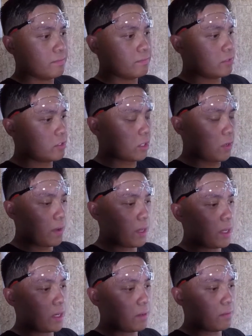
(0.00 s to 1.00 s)
just go
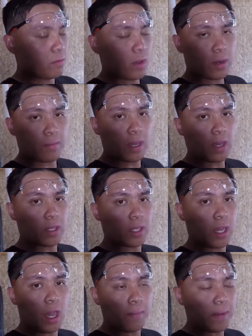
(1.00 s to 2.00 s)
ahead and write them down in the
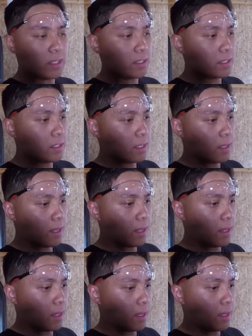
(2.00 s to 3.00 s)
comments,
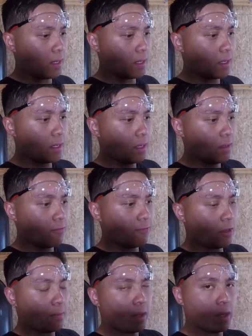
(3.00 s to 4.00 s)
and
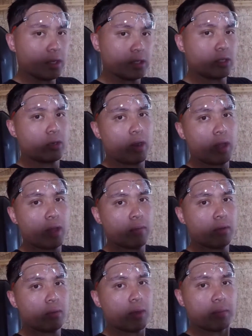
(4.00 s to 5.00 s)
follow me on
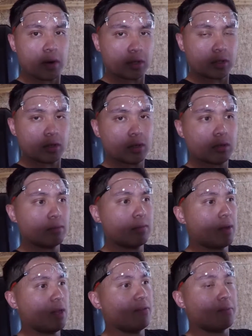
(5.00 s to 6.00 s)
Instagram, on my personal.
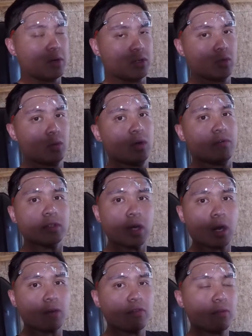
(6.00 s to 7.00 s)
I have a personal one,
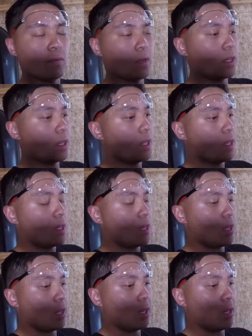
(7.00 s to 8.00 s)
photography one,
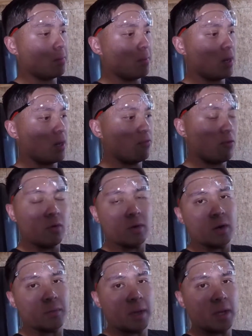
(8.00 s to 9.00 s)
and my
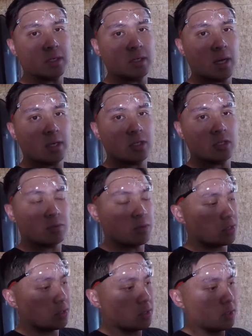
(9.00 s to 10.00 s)
4runner page that I just
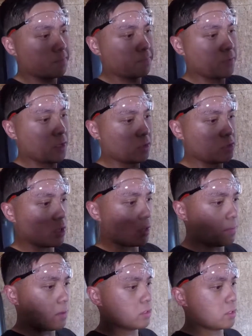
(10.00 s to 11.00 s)
recently,
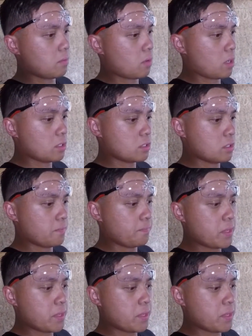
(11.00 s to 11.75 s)
started posting more on. So